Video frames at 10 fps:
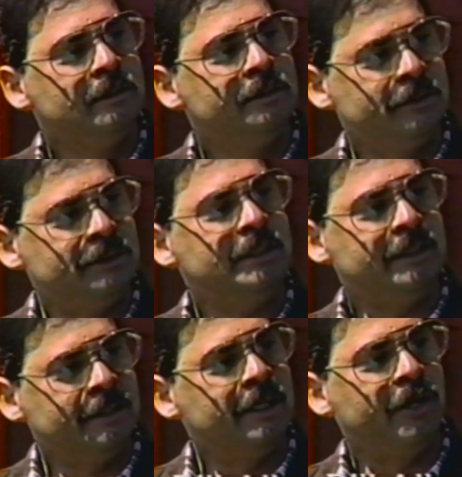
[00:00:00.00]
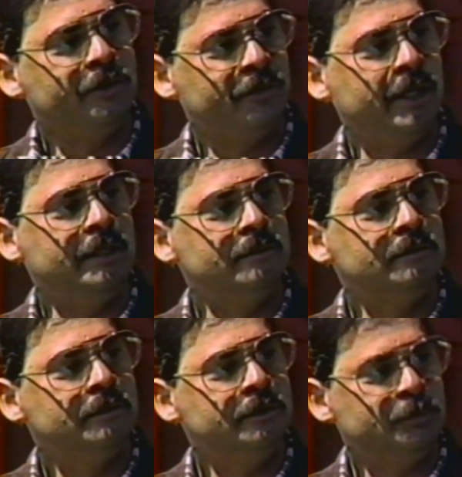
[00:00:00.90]
to see the entire train,
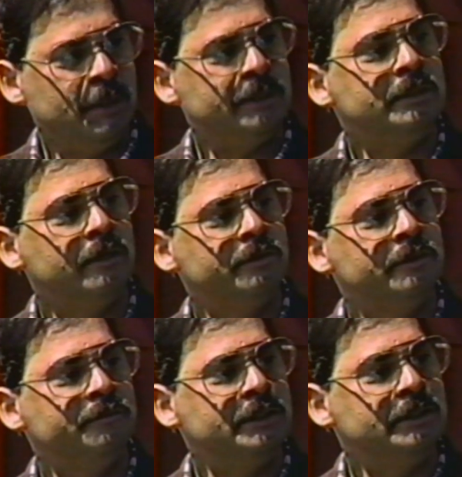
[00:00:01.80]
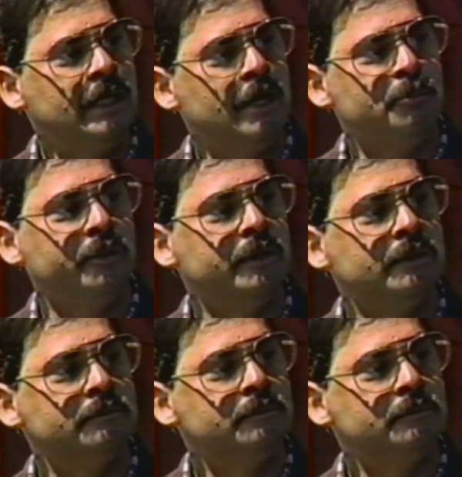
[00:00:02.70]
especially on the division I operate on.